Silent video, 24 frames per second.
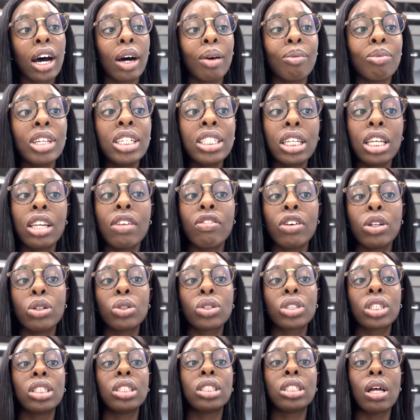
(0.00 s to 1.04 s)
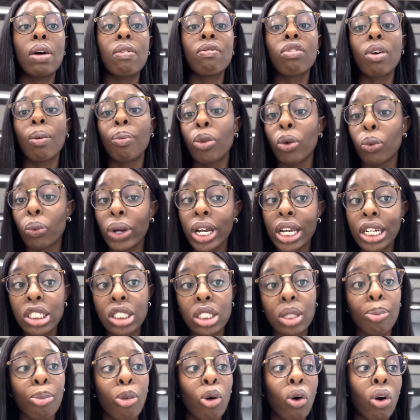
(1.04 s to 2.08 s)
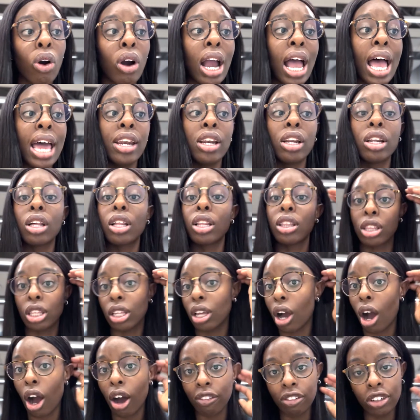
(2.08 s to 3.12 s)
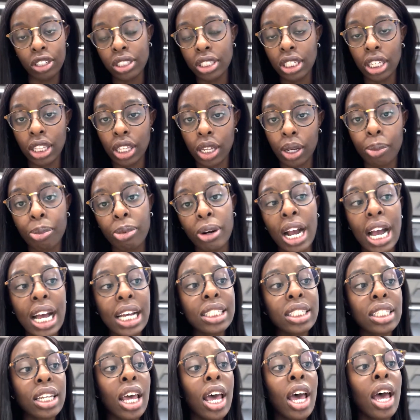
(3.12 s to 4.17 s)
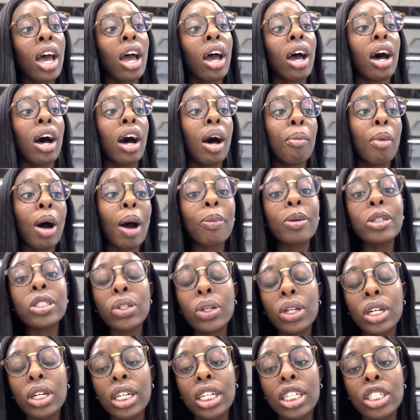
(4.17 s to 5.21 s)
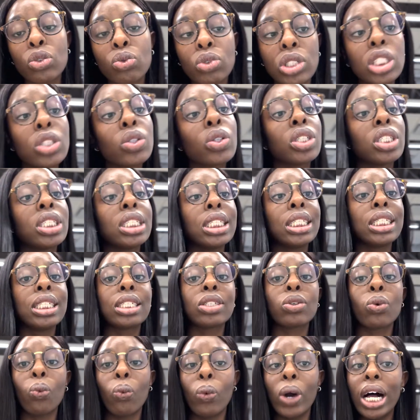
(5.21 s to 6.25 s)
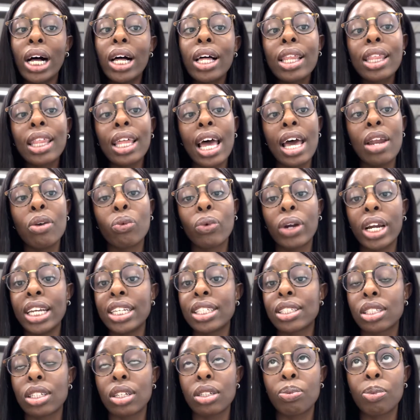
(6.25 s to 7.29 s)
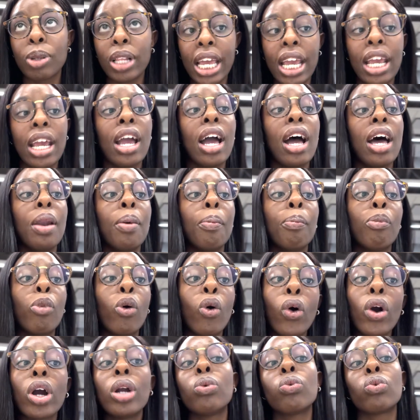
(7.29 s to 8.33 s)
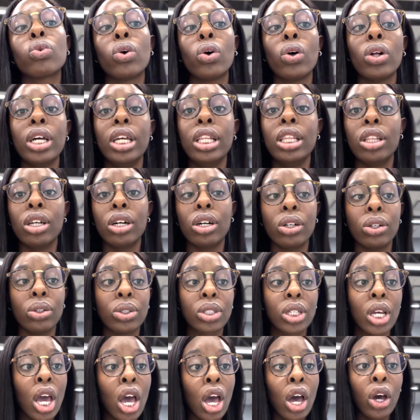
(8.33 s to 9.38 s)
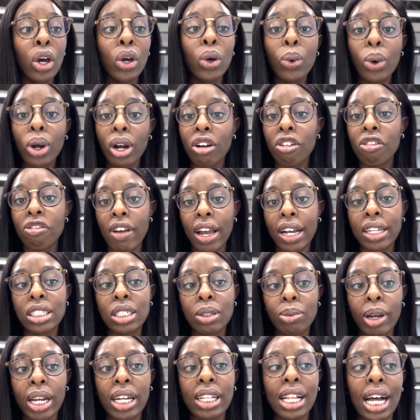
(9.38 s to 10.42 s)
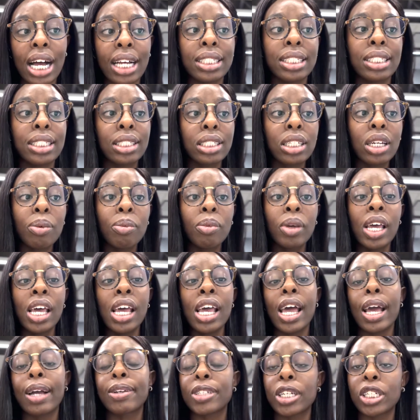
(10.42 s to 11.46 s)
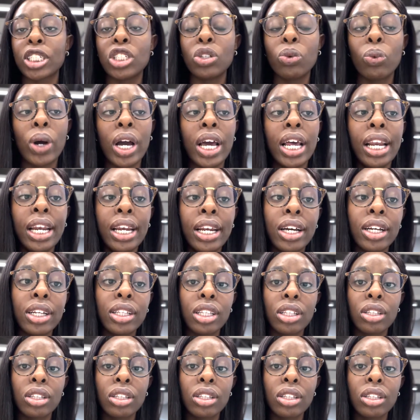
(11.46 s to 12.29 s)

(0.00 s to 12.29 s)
These individuals can stem from the rich, the poor, and obviously the oppressed. Opportunities, resources, wealth, and race play an important role in those who are affected by classism, especially when